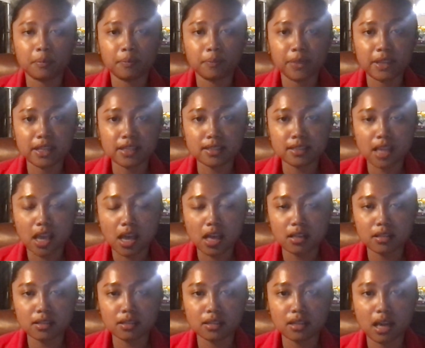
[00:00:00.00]
the
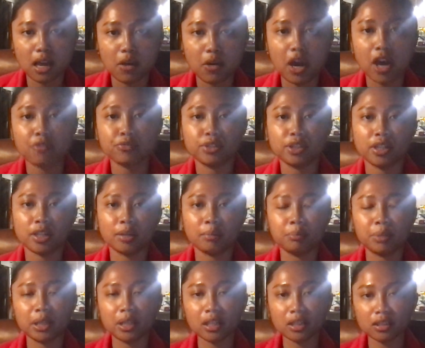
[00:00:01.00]
cells now have the
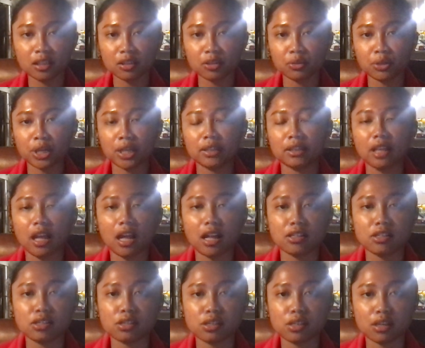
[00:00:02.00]
ability to
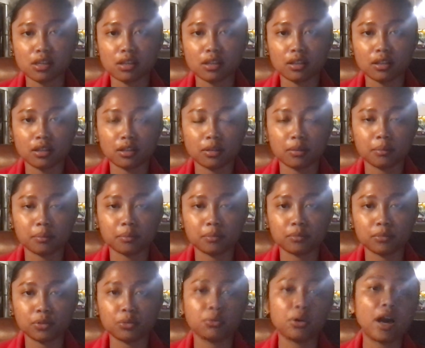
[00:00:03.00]
attach
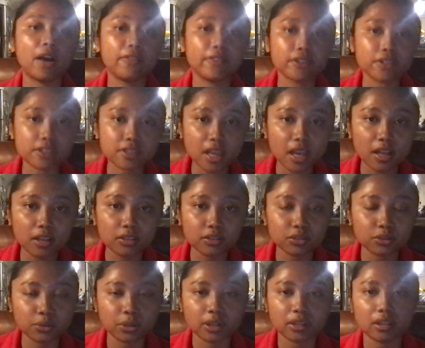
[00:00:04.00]
to other cells,
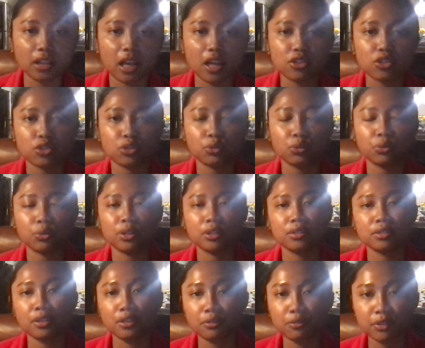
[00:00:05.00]
to attach to a
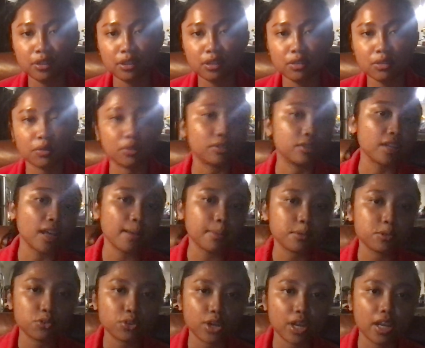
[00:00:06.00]
surface or
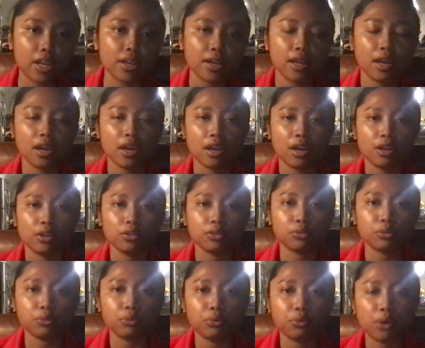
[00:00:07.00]
substrate,
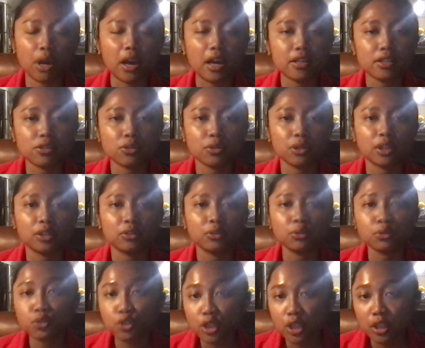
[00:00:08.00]
to isolate
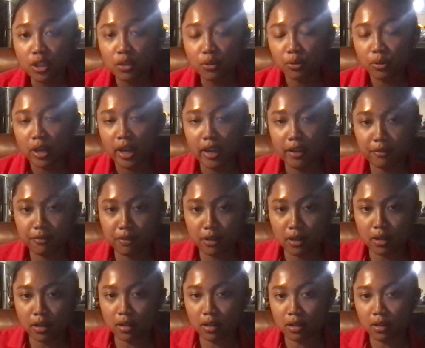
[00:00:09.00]
nutrient or have
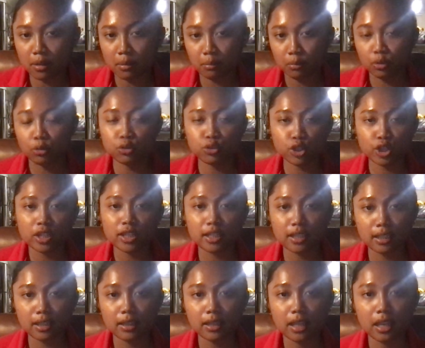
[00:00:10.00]
nutrient
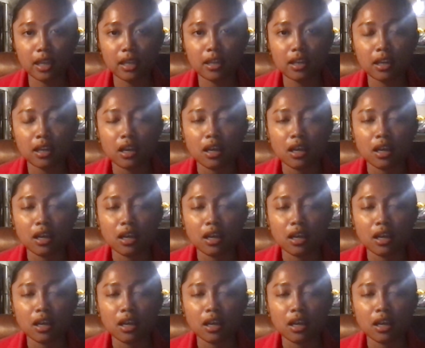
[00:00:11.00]
intake,